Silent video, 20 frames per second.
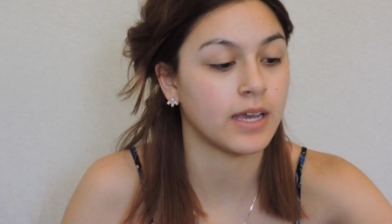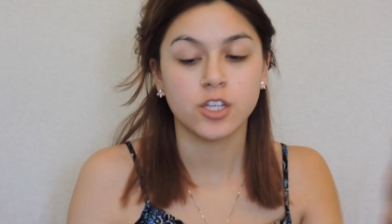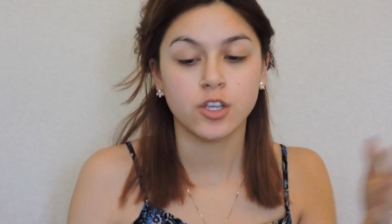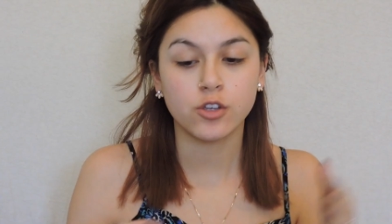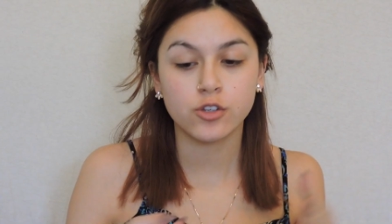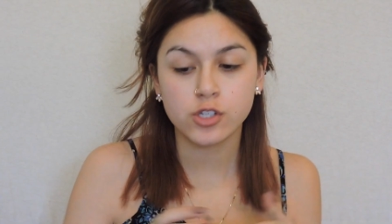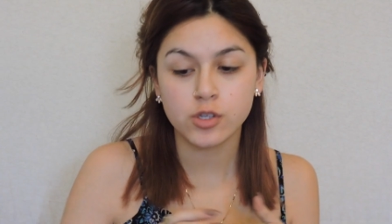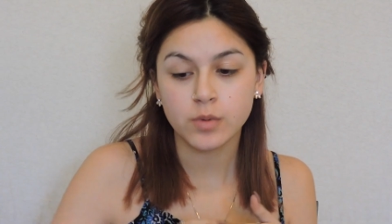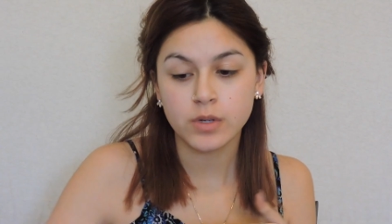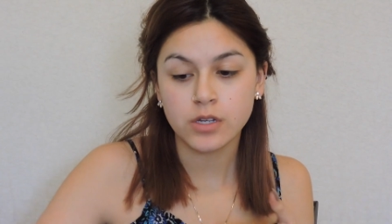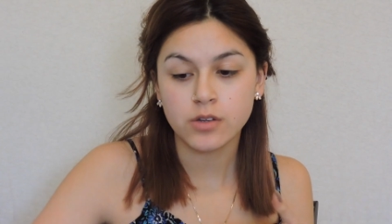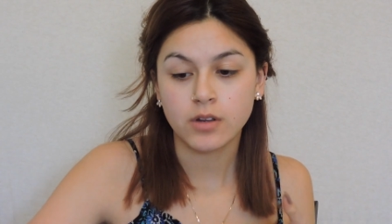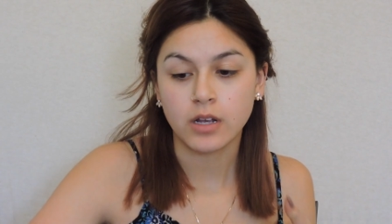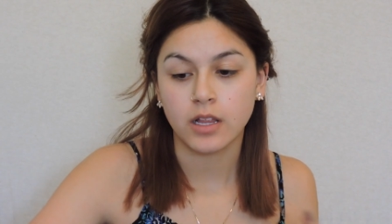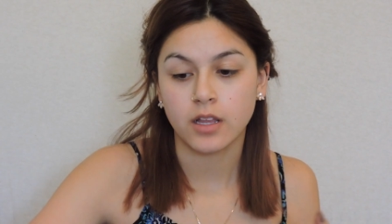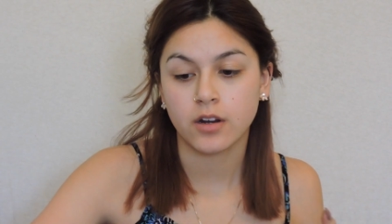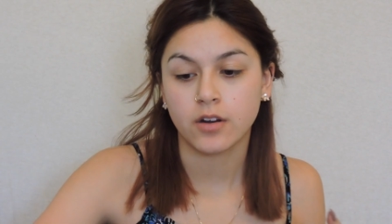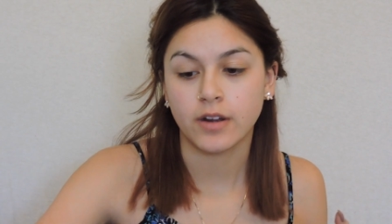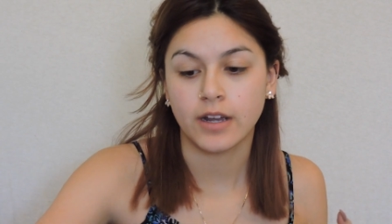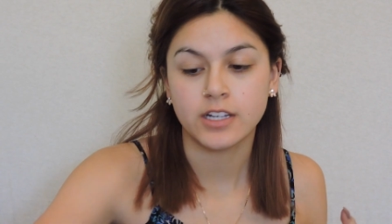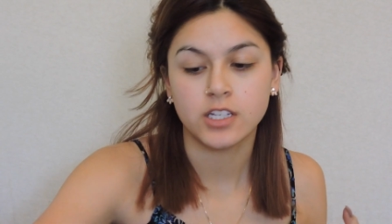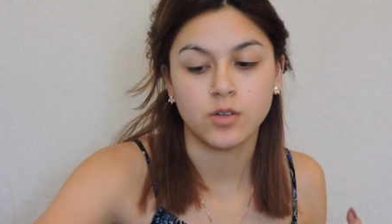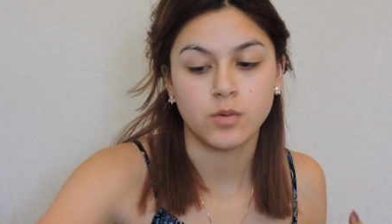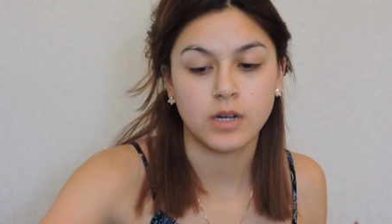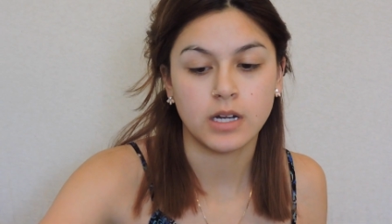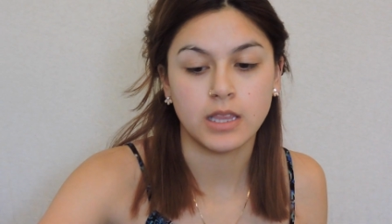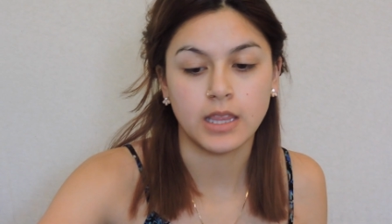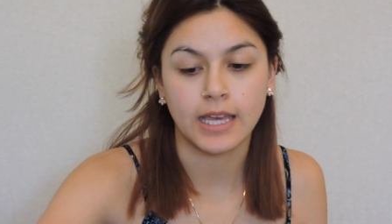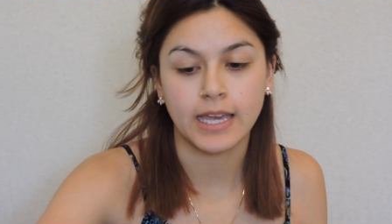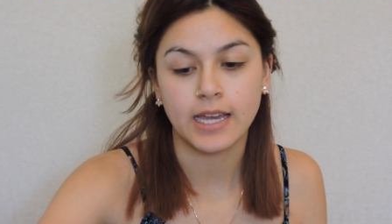So usually when you color correct, you
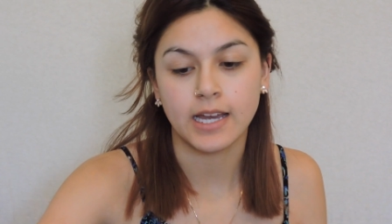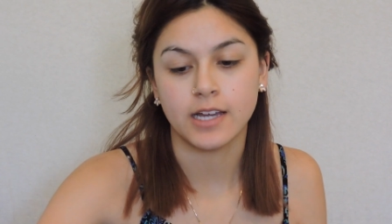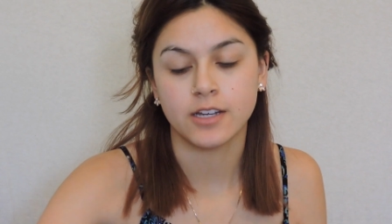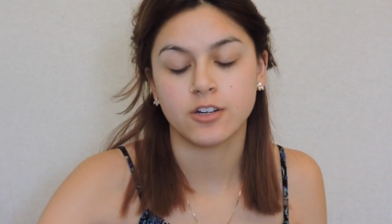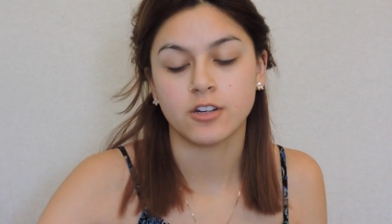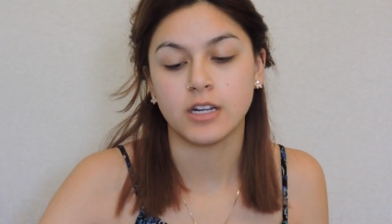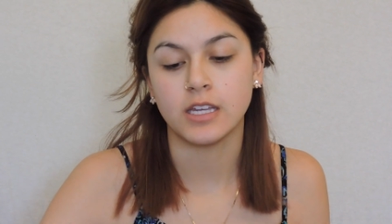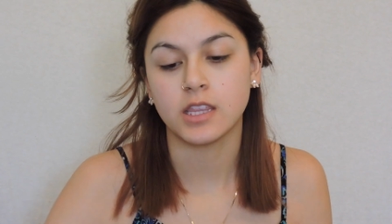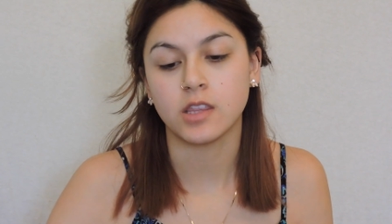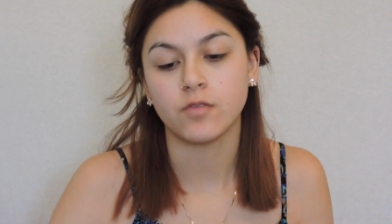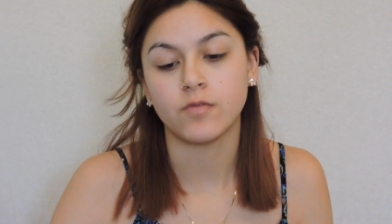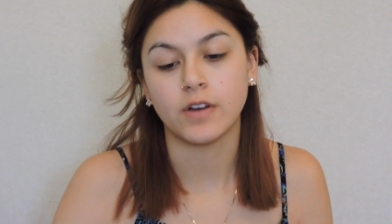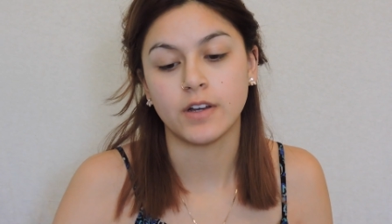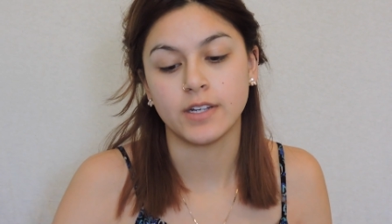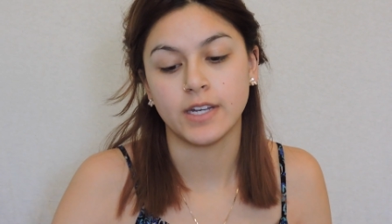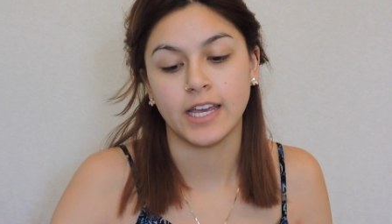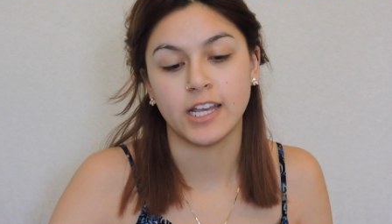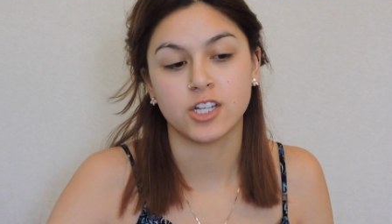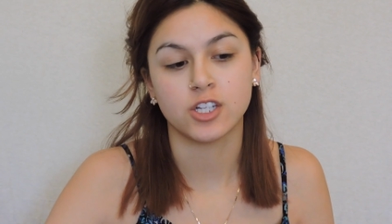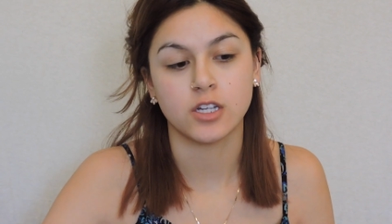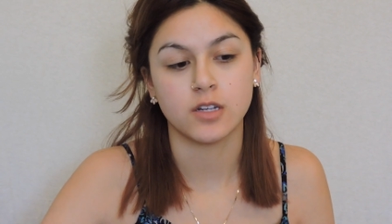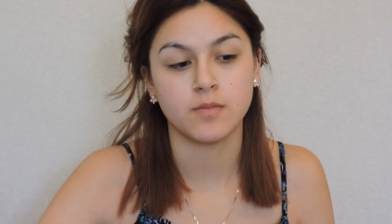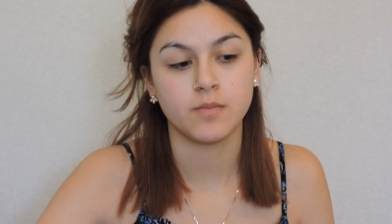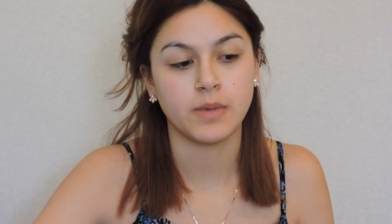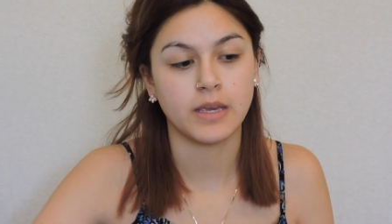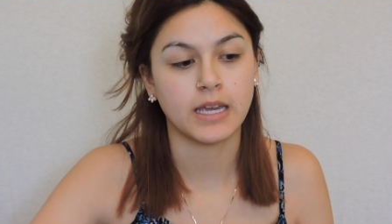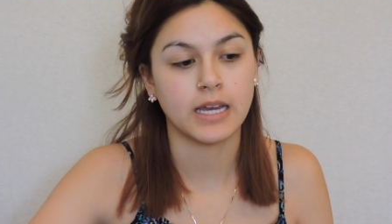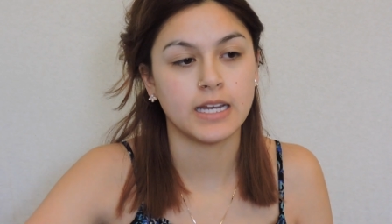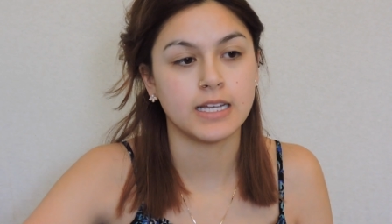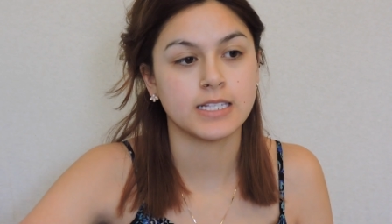want to lay it underneath the foundation
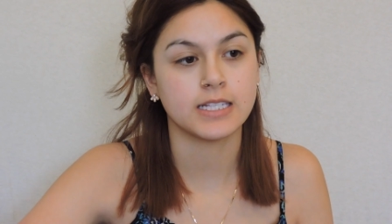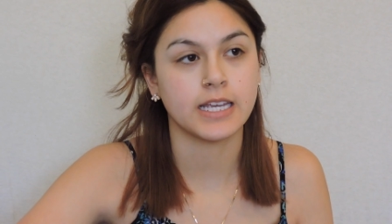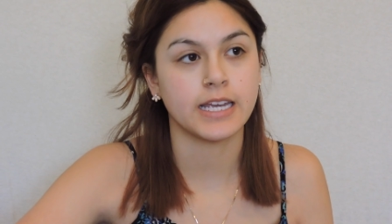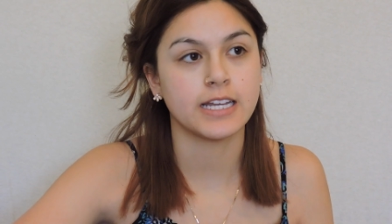because